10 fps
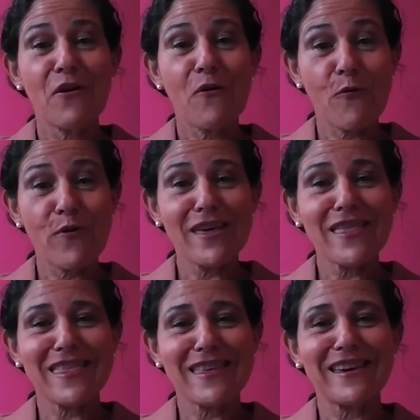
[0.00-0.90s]

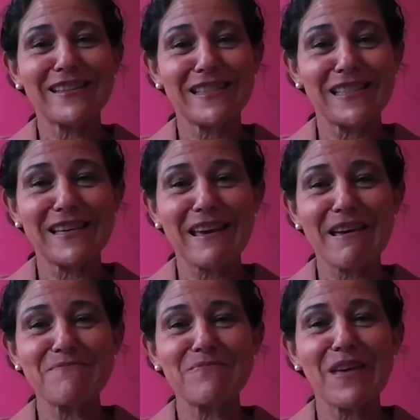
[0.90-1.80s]
with
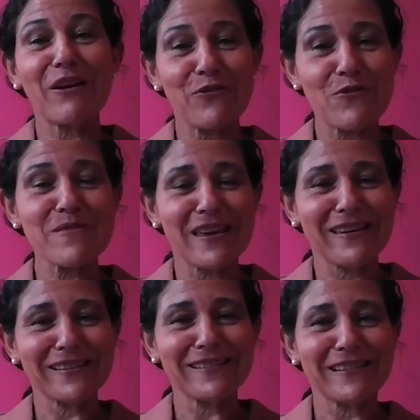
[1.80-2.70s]
the
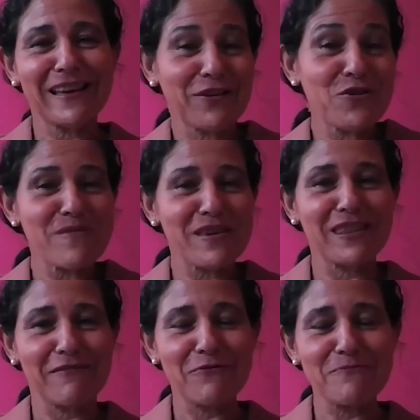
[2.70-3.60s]
economic
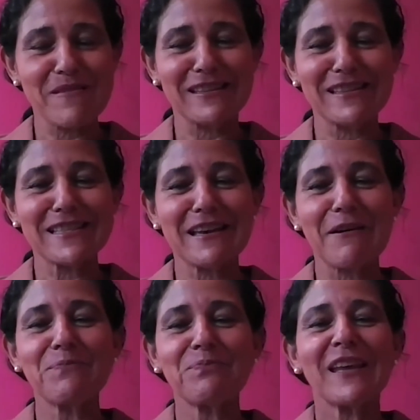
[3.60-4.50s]
developments.
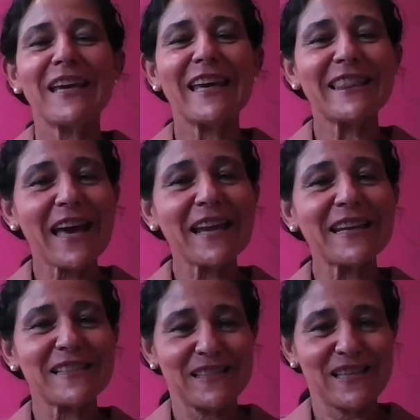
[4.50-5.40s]
And that
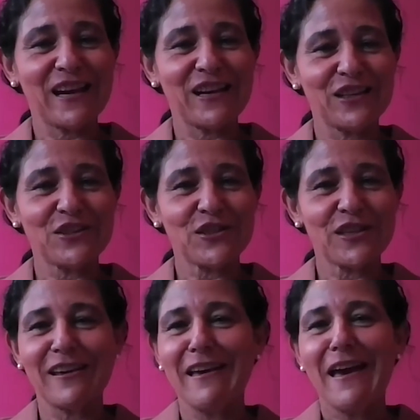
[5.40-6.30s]
is a challenge.
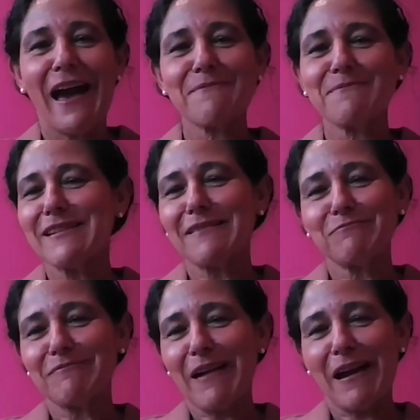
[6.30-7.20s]
I mean,
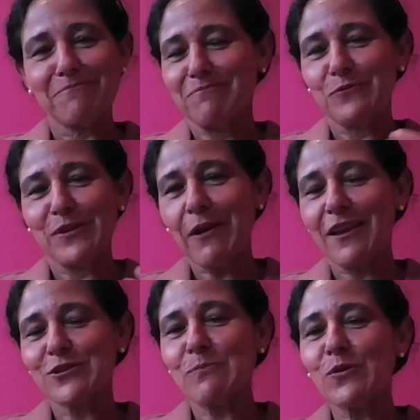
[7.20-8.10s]
I
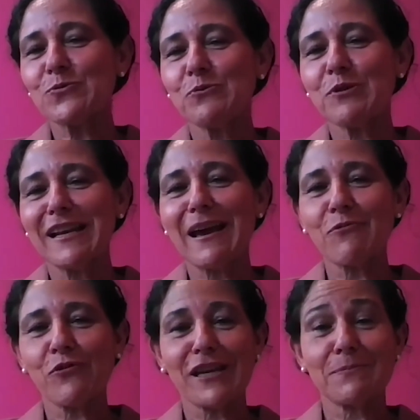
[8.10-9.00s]
suppose we will
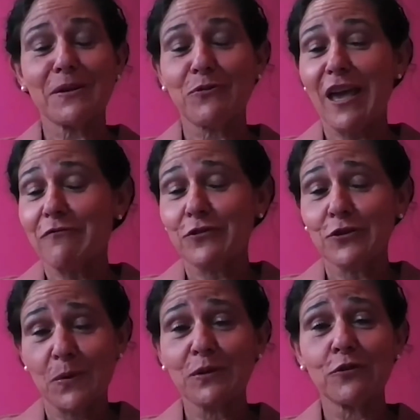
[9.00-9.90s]
elaborate, but we have got
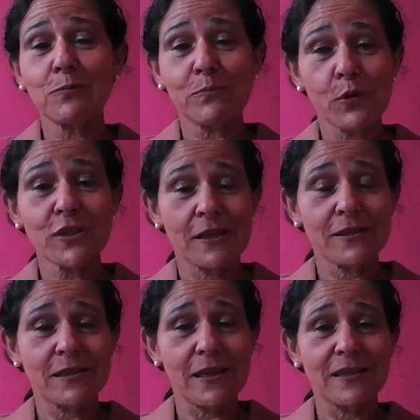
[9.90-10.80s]
beautiful
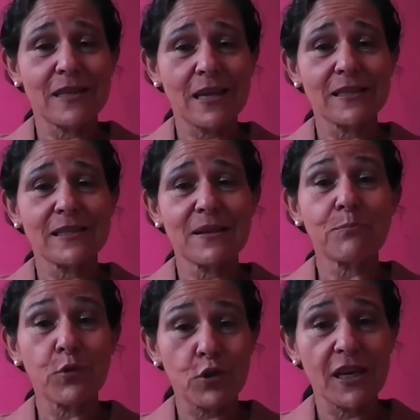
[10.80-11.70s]
process and
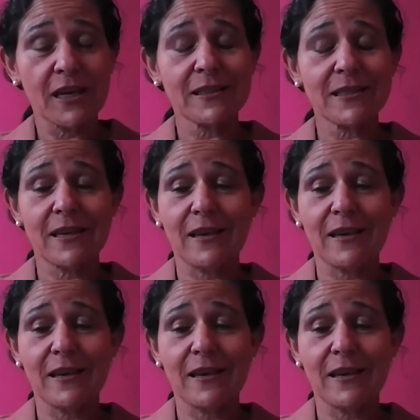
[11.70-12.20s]
projects